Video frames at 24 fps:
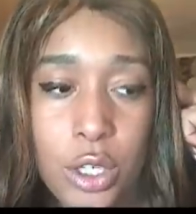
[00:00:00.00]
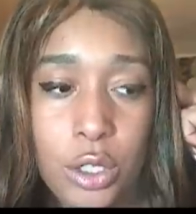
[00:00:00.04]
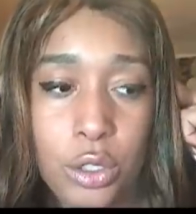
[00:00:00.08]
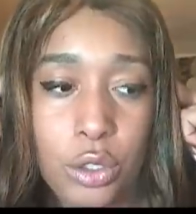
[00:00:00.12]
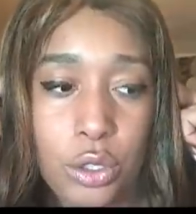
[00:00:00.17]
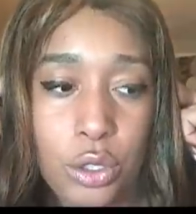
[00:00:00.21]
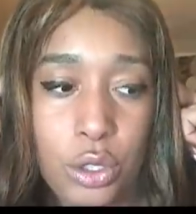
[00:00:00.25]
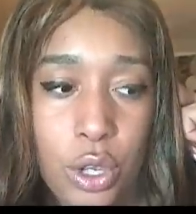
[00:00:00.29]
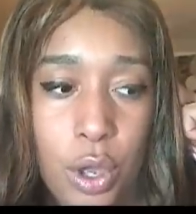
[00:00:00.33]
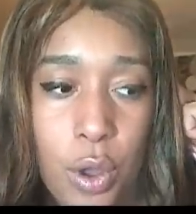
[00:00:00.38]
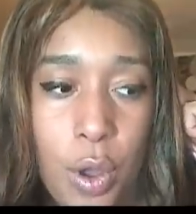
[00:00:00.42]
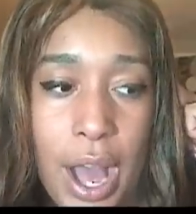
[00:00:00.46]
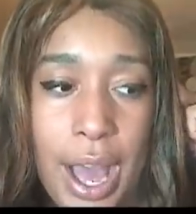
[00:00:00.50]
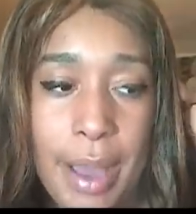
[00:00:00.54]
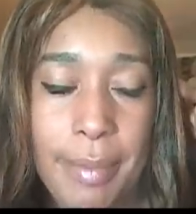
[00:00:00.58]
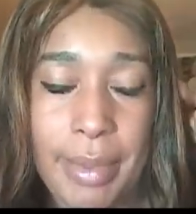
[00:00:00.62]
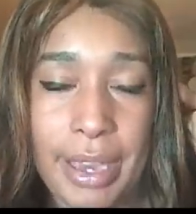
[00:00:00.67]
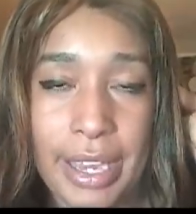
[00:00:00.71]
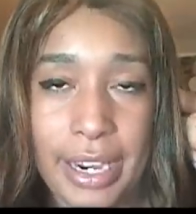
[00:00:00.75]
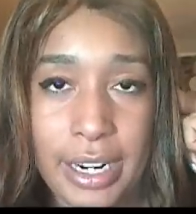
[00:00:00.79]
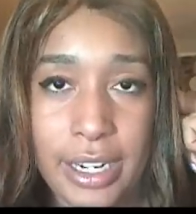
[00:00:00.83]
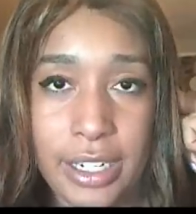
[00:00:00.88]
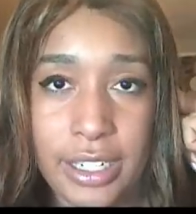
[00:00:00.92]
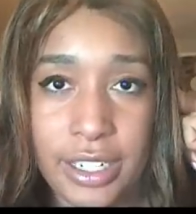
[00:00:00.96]
So I
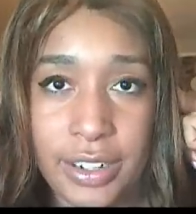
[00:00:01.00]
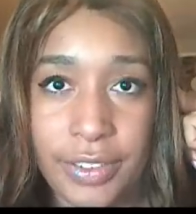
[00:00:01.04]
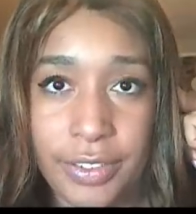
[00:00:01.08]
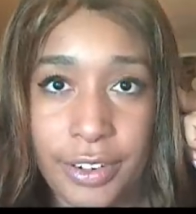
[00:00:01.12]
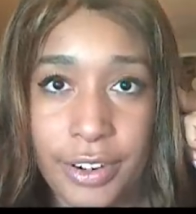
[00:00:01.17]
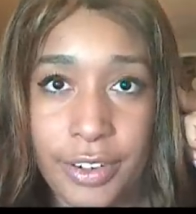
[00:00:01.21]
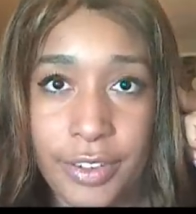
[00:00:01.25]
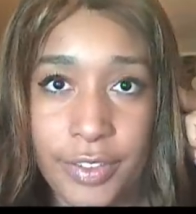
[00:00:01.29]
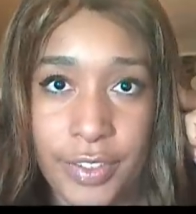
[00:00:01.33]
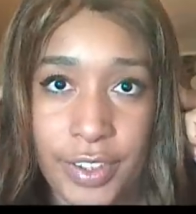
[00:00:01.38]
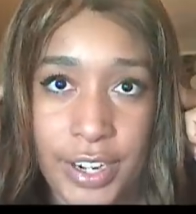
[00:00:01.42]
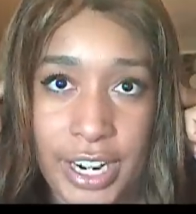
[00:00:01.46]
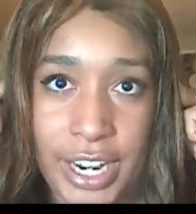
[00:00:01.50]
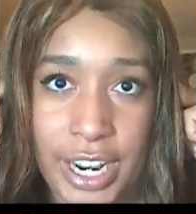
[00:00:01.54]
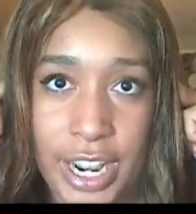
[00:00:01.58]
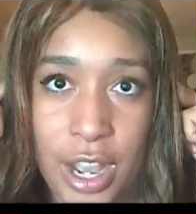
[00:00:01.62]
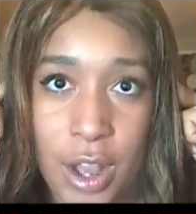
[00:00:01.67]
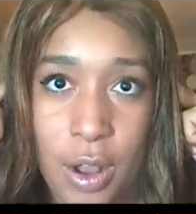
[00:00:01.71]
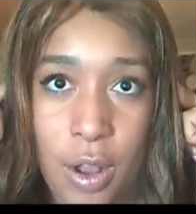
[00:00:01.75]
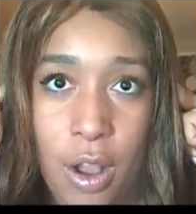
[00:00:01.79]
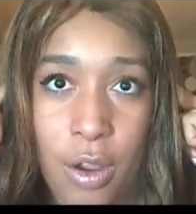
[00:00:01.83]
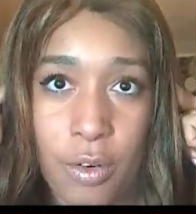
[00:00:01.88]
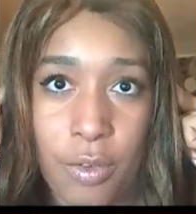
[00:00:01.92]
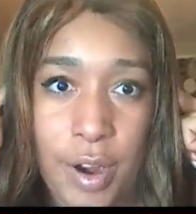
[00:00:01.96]
made a different
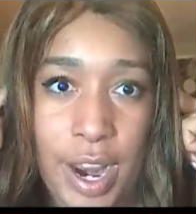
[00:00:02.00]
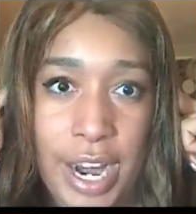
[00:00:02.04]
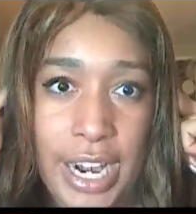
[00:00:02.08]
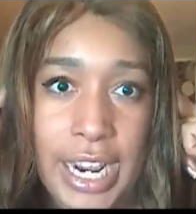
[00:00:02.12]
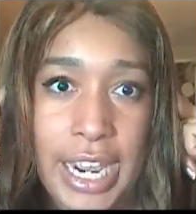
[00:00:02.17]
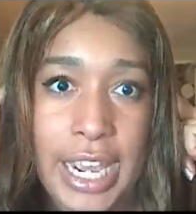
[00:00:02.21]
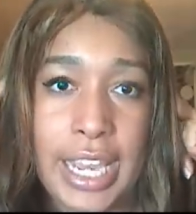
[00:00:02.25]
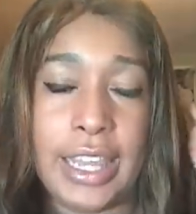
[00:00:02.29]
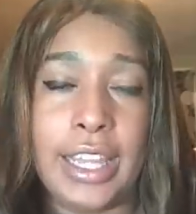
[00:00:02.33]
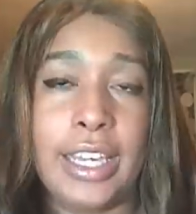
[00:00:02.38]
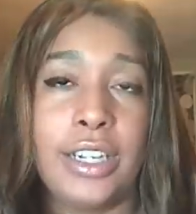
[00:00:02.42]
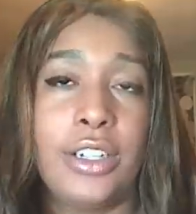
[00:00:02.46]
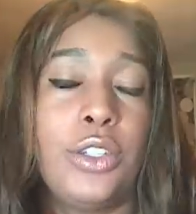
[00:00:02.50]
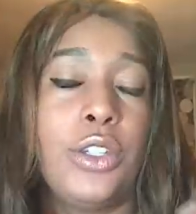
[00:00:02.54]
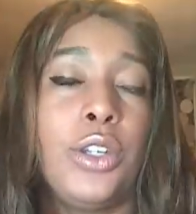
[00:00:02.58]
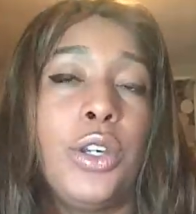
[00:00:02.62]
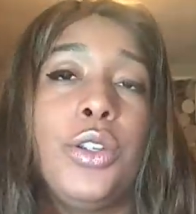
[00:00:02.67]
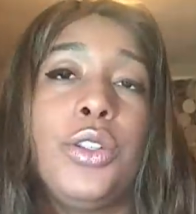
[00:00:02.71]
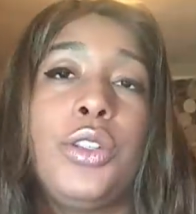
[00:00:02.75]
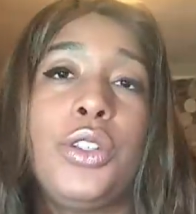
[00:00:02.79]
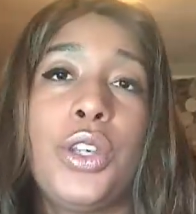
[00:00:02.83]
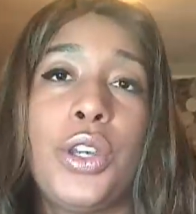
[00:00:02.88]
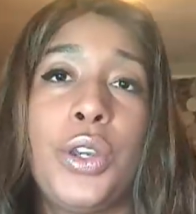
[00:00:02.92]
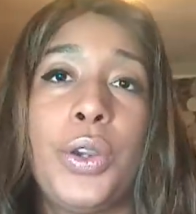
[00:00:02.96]
video already that
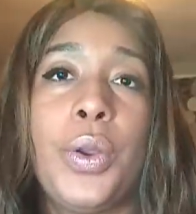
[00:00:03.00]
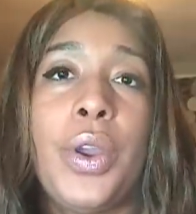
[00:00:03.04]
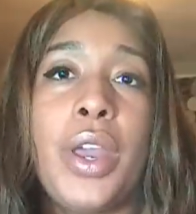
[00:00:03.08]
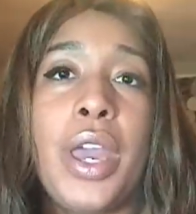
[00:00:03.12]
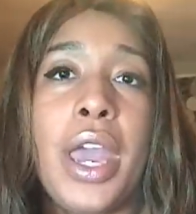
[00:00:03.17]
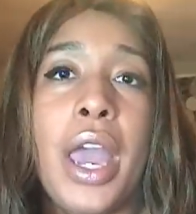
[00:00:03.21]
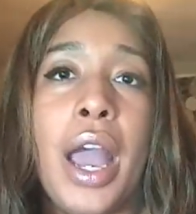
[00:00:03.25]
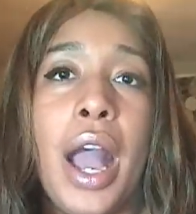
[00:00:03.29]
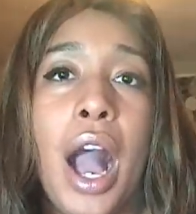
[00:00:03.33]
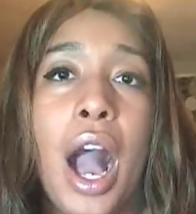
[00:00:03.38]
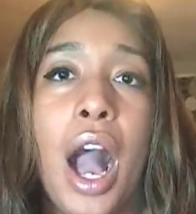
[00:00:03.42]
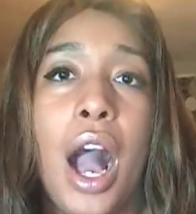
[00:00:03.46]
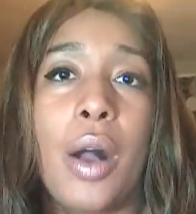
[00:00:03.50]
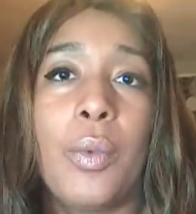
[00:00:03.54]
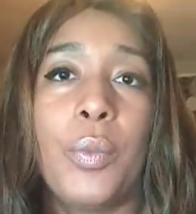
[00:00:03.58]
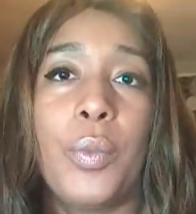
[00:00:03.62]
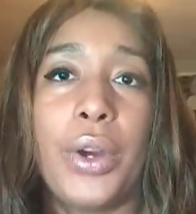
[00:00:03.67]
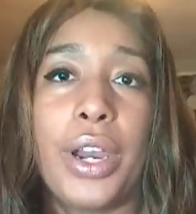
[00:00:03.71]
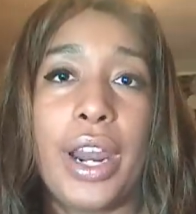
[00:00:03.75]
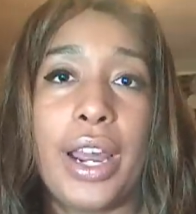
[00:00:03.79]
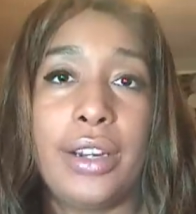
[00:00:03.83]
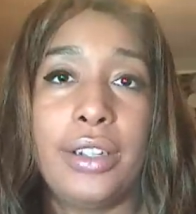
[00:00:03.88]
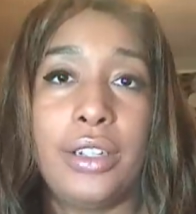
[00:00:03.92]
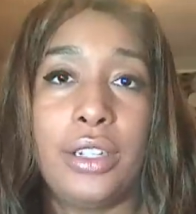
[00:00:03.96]
shows you
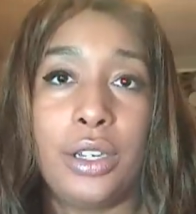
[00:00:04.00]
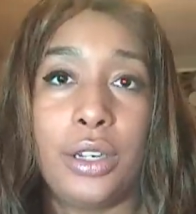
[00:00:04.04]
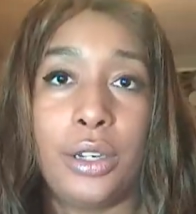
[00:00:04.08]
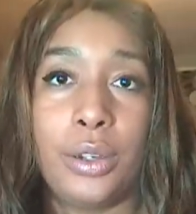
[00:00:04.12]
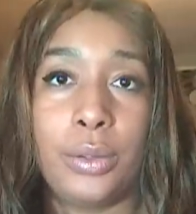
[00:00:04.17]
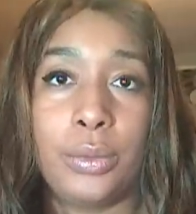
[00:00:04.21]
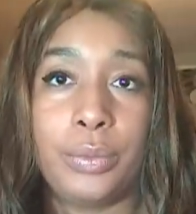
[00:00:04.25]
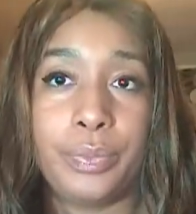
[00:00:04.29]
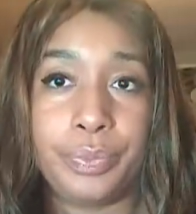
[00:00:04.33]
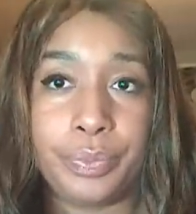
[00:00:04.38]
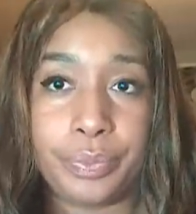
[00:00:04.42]
what I do